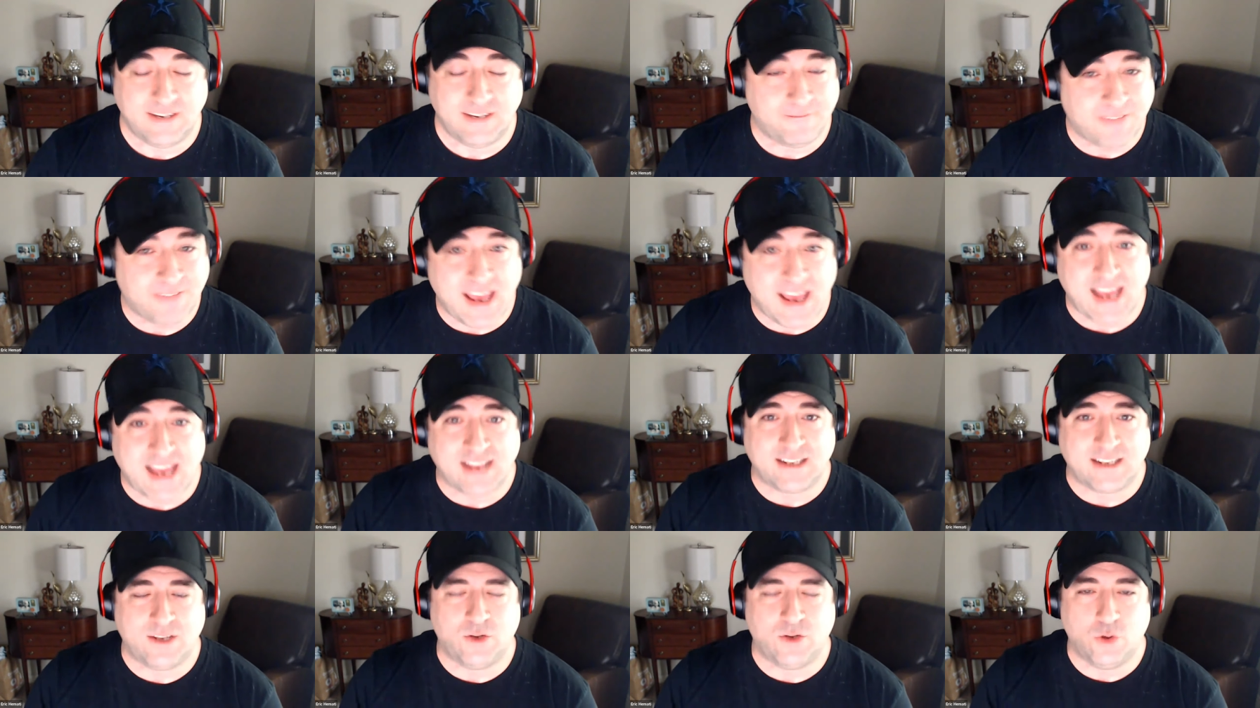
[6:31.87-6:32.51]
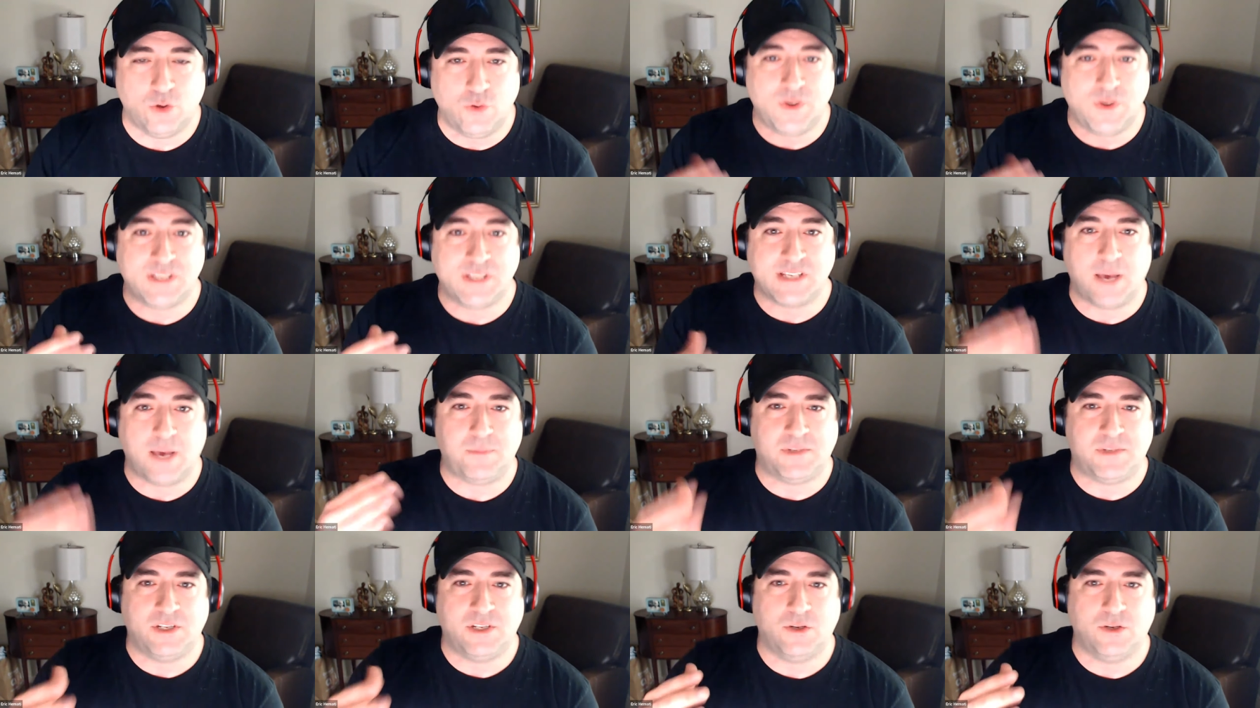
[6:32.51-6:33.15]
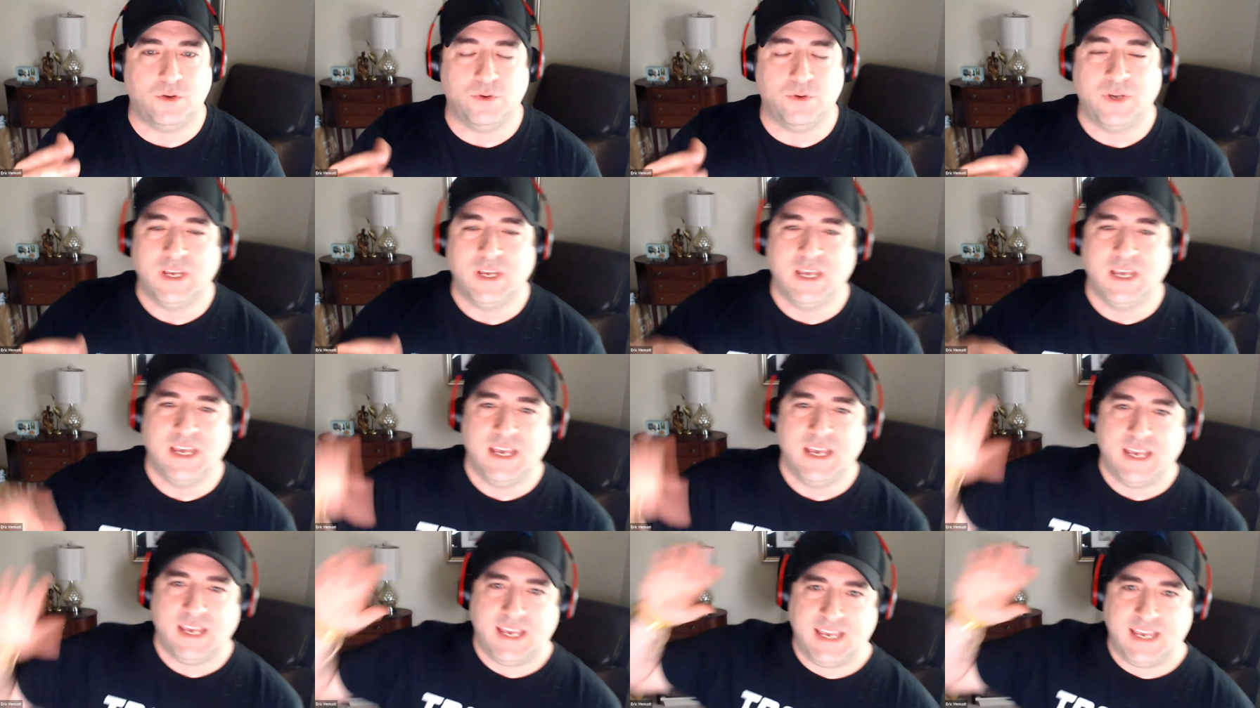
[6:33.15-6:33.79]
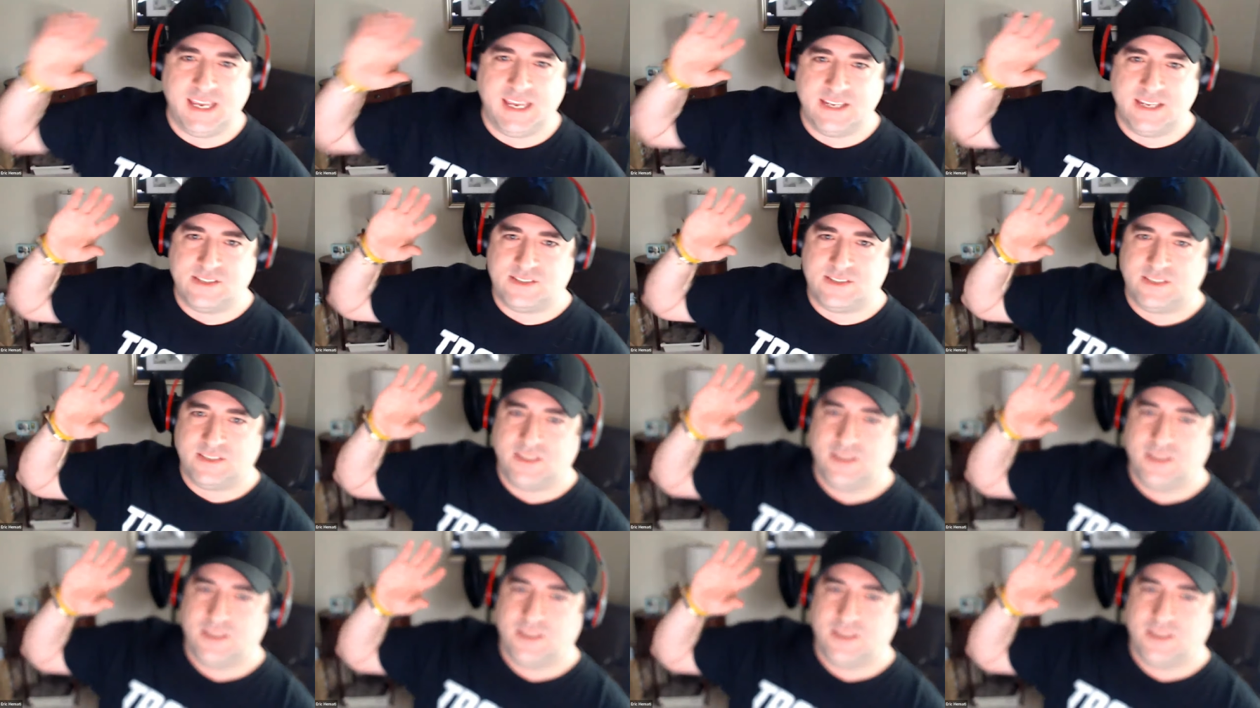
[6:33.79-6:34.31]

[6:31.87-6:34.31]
In fact, who it's up to is